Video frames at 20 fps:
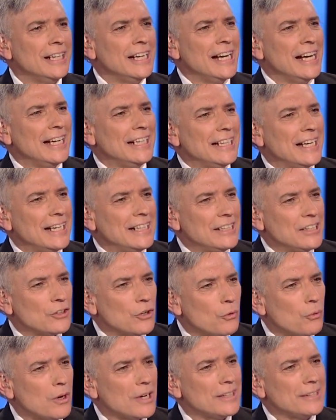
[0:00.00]
And you know
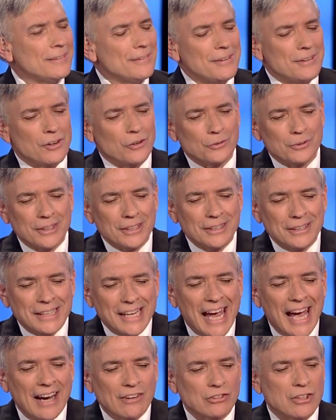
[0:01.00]
what? You know,
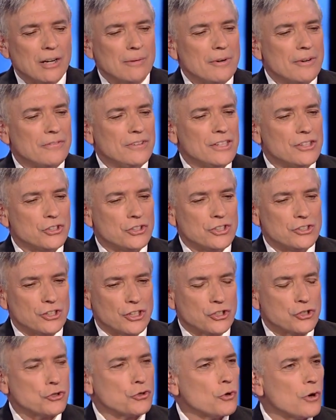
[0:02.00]
the outcome of this is
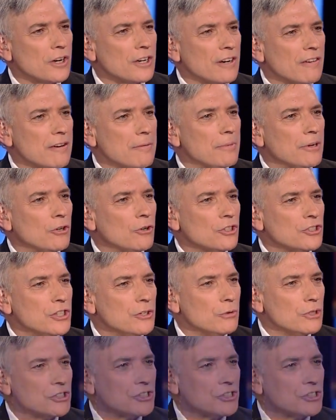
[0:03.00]
extraordinary because he was